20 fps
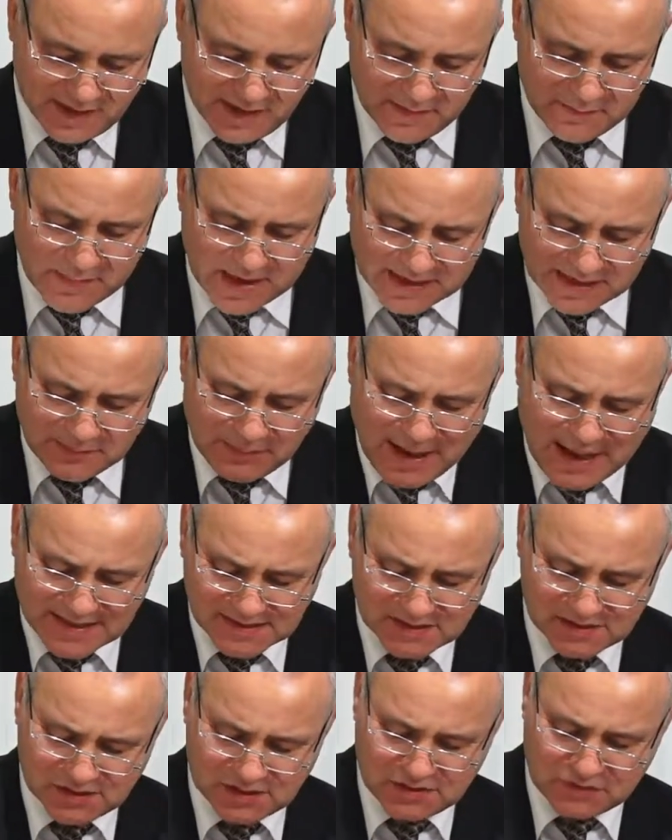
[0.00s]
Many
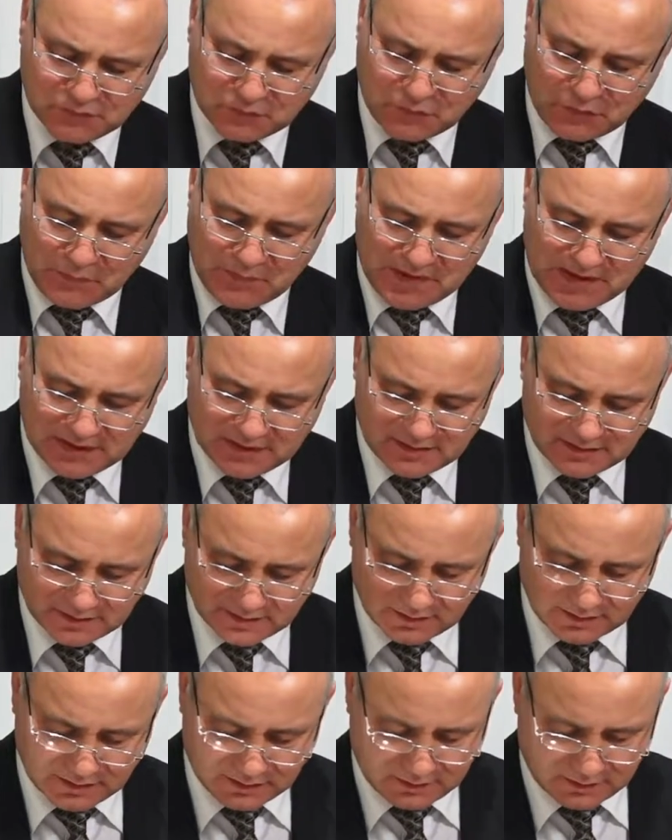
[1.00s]
passages forbid...
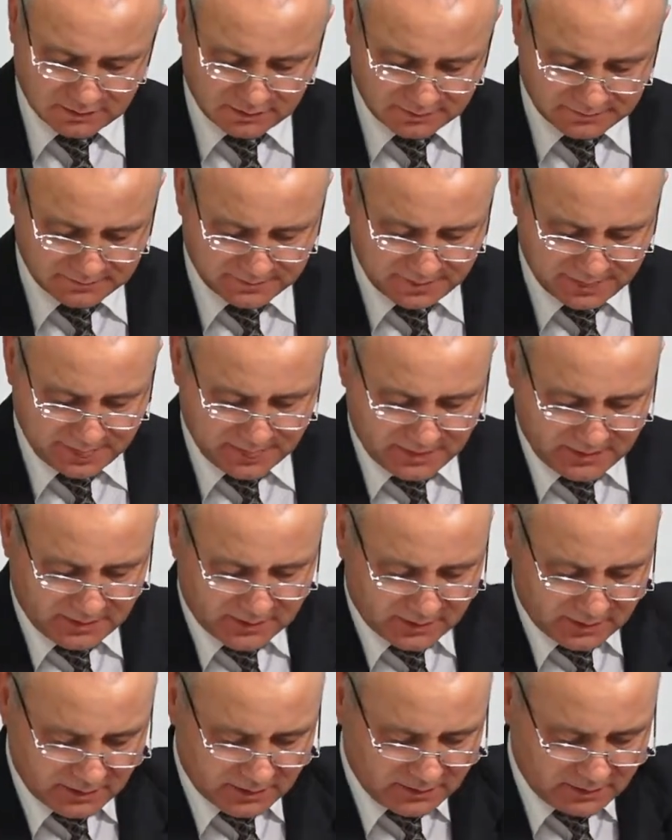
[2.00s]
Uh,
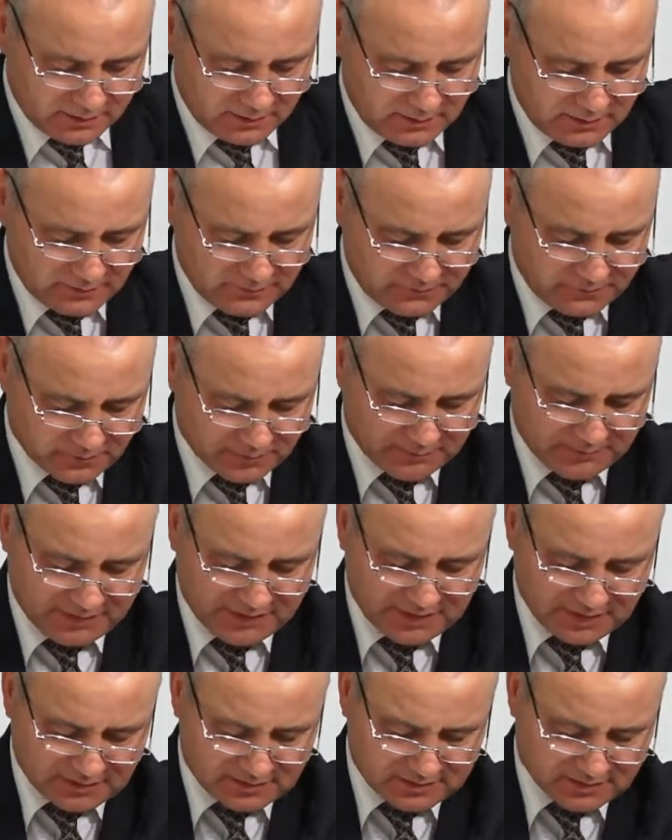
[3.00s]

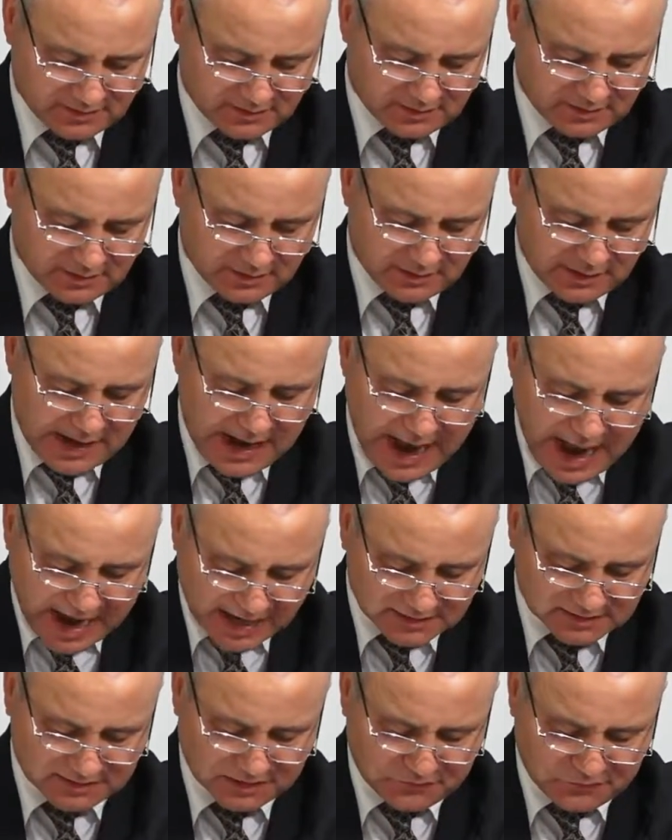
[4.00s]
forbid uh,
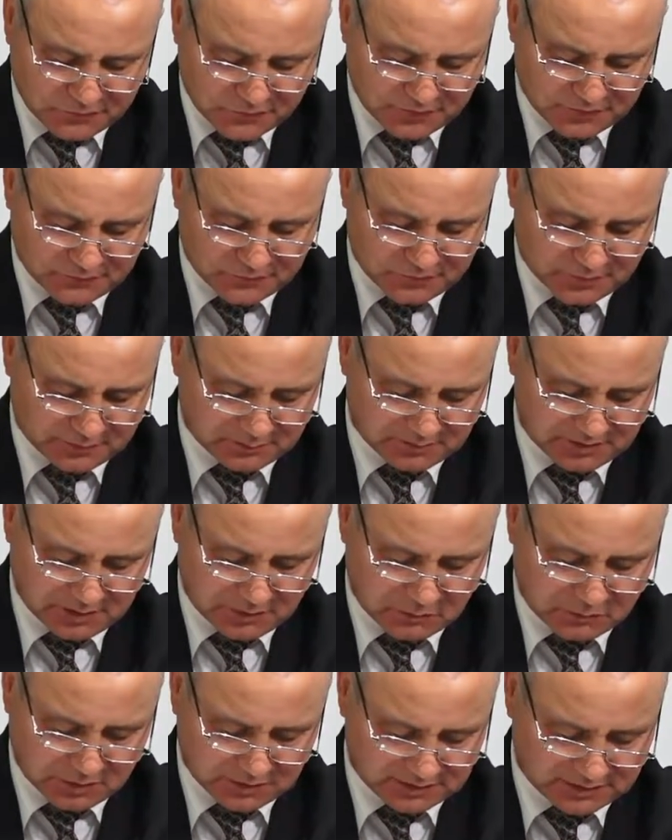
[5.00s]
are different from the,
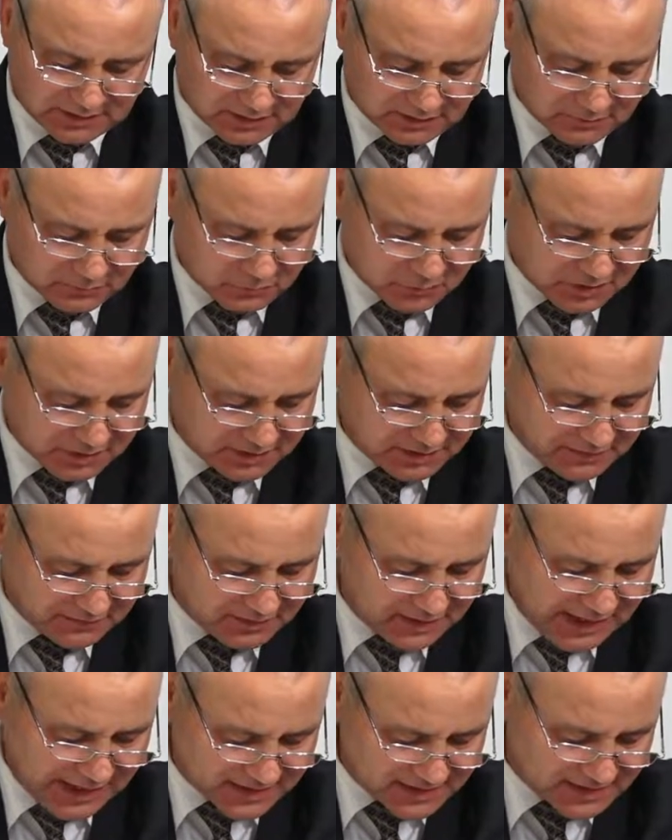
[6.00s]
what the Word of
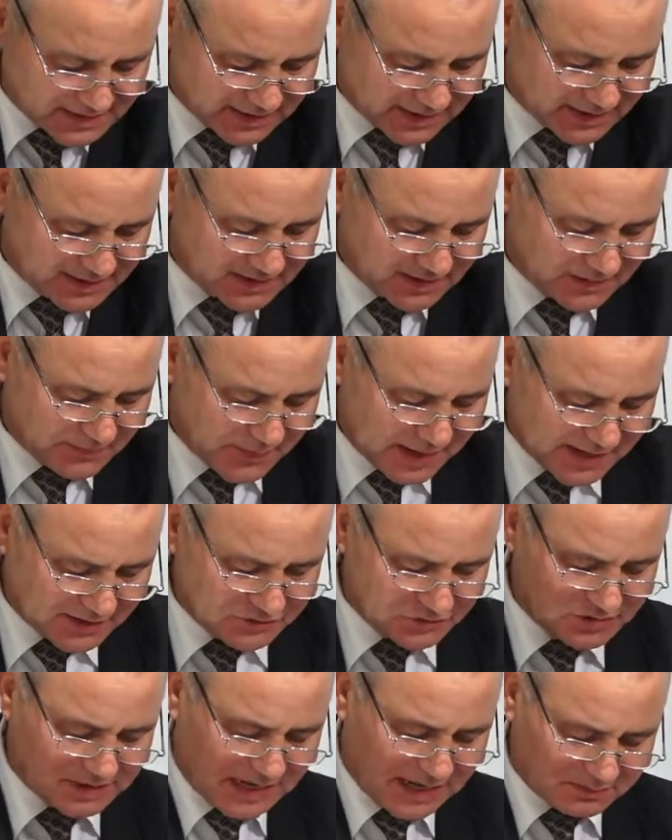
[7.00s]
God says. In
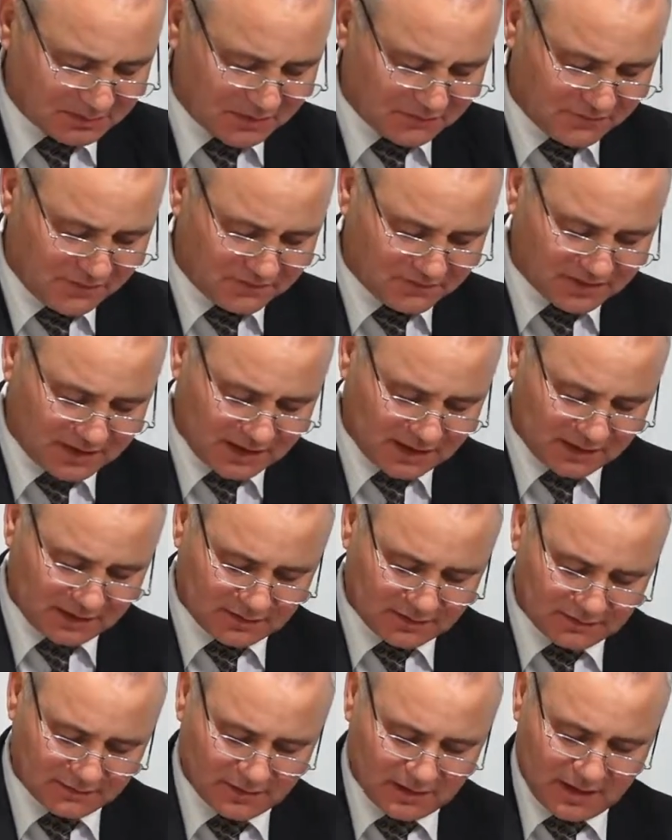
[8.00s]
Matthew chapter
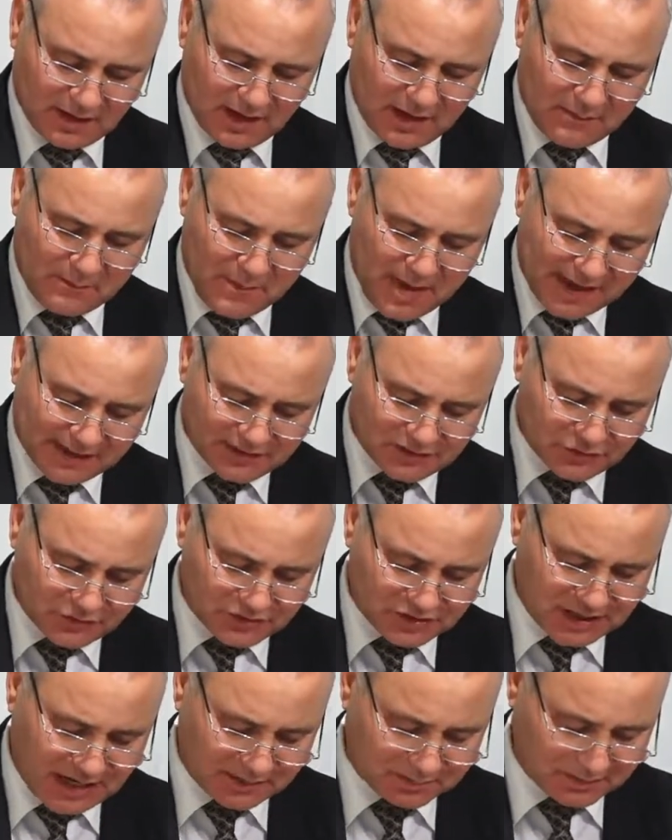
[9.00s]
fifteen, Matthew
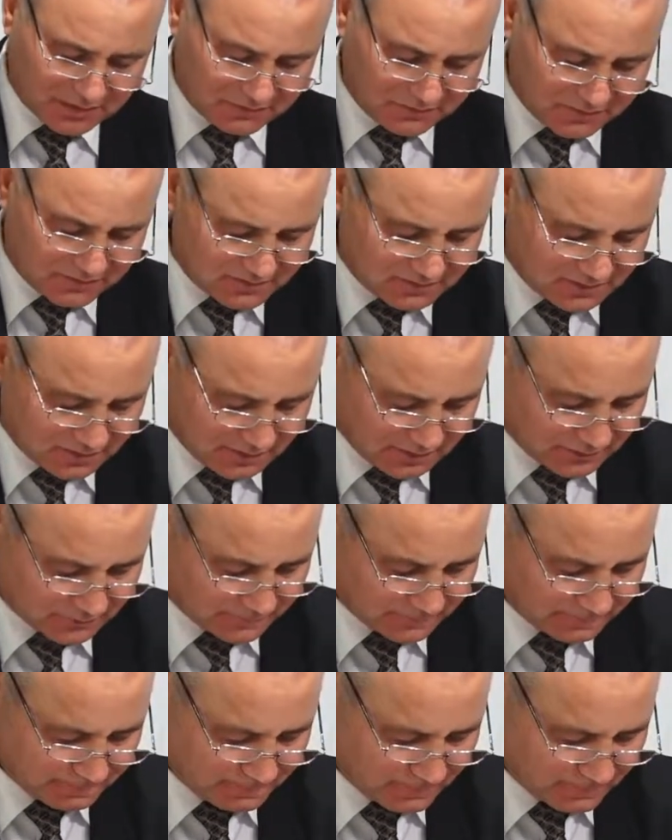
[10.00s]
chapter fifteen,